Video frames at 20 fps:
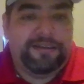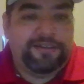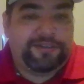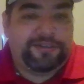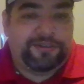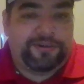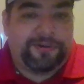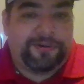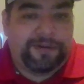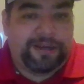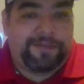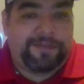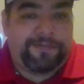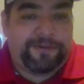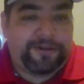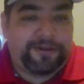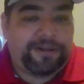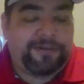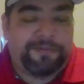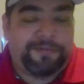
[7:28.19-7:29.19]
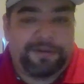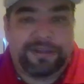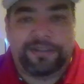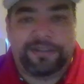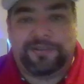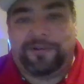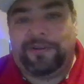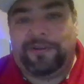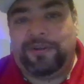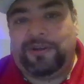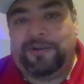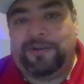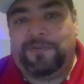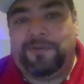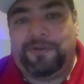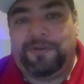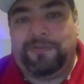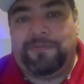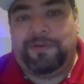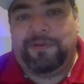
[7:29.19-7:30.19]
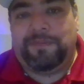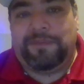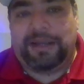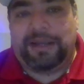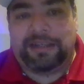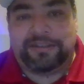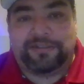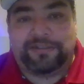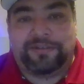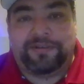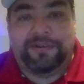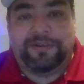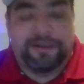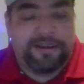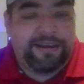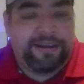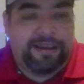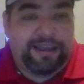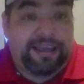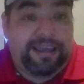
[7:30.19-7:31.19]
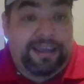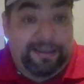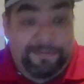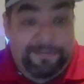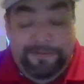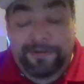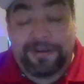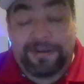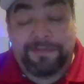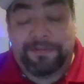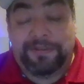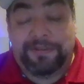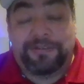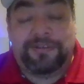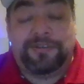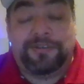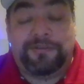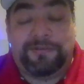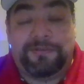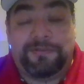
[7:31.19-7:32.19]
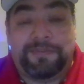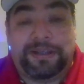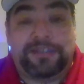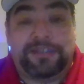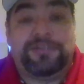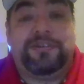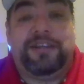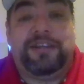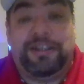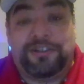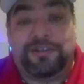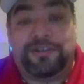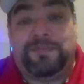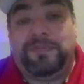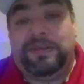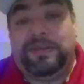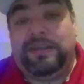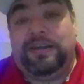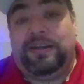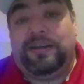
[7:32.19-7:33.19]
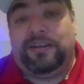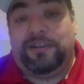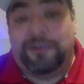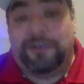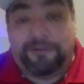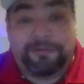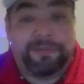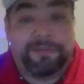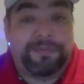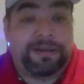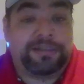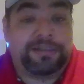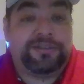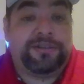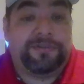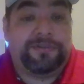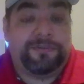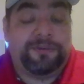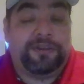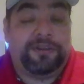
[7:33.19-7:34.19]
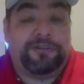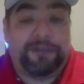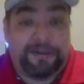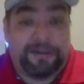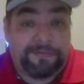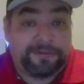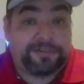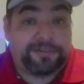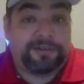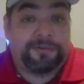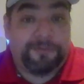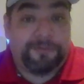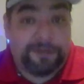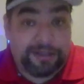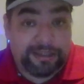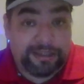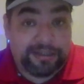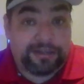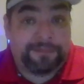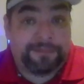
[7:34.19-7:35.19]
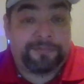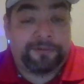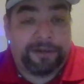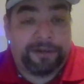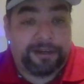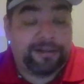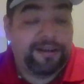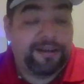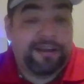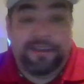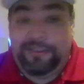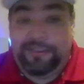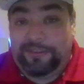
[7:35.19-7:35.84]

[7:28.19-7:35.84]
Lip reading: So if you're gonna release RDR1 remaster, if you're even going to do remaster, it should be a good remaster where the graphics are well upgraded.